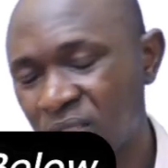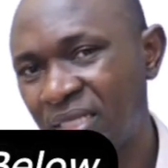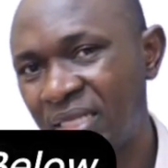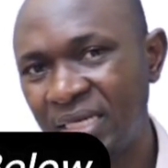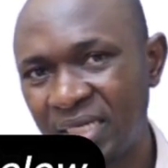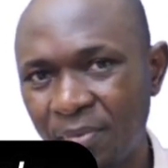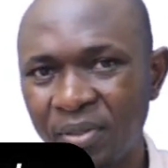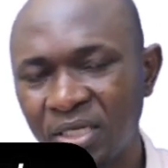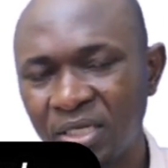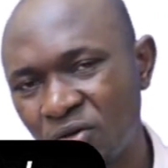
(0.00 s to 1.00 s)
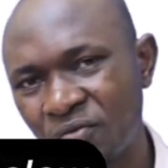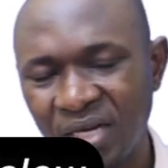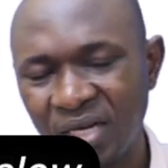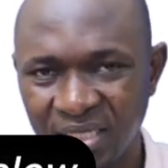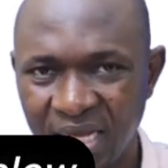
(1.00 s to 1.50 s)
the interpretation of
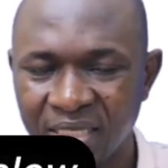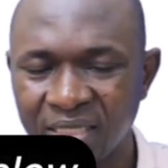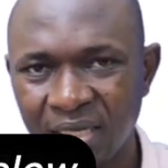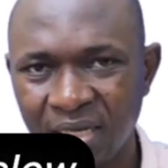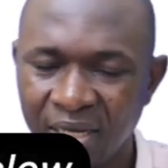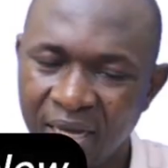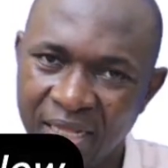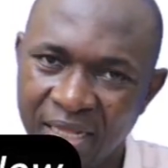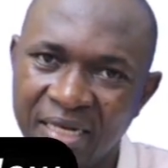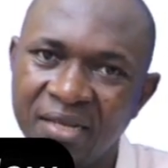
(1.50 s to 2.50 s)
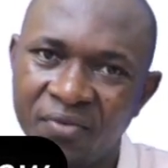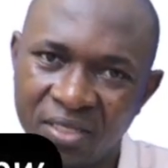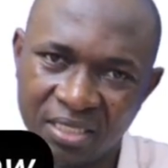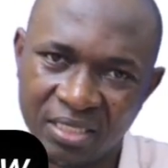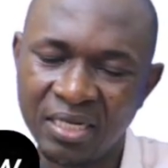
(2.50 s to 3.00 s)
the results and the
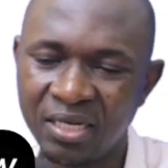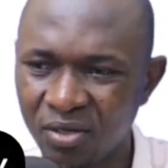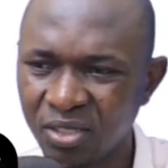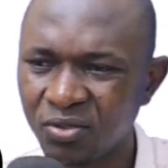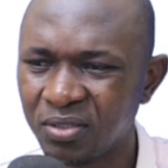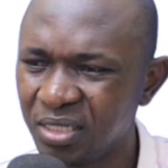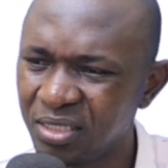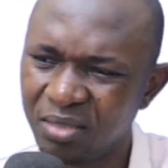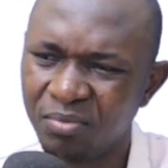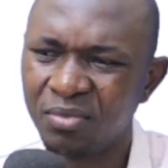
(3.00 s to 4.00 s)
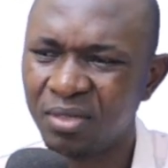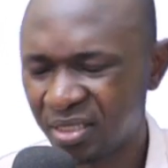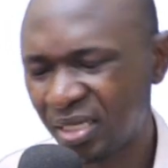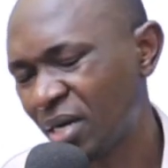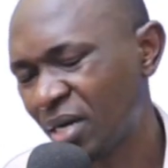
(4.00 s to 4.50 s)
differences in education system in
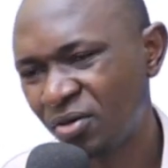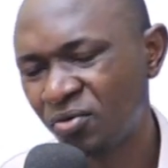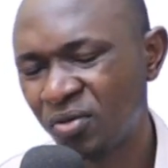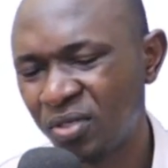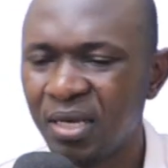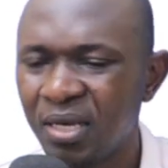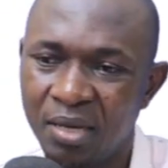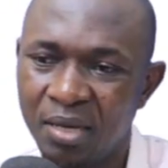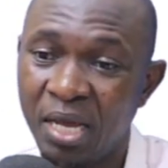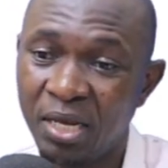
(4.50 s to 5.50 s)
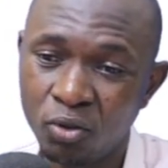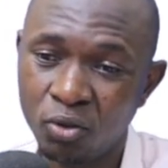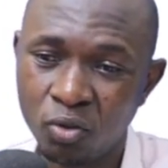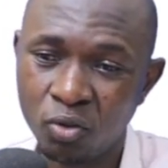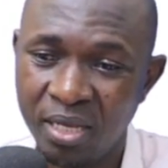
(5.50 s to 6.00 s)
some countries might
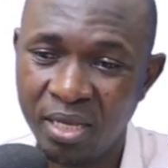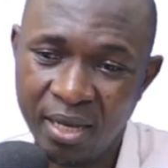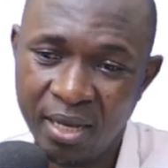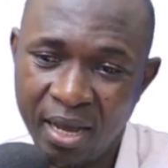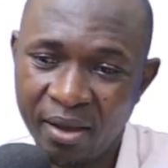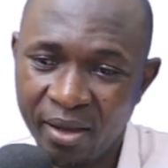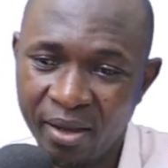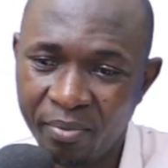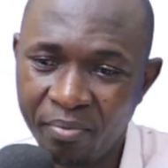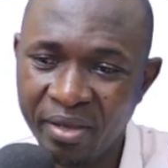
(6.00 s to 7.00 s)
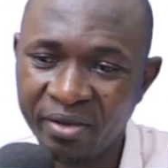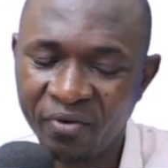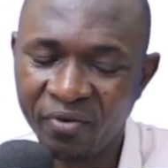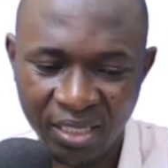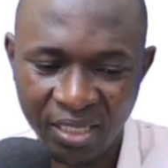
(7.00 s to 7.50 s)
also be a big
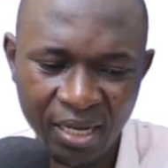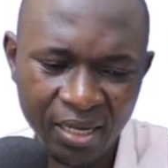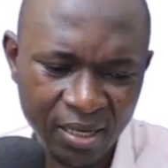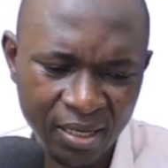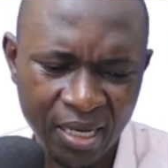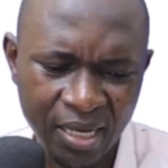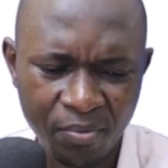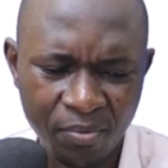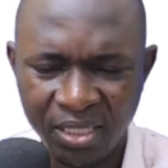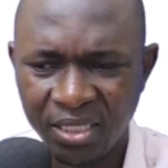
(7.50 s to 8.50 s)
factor that might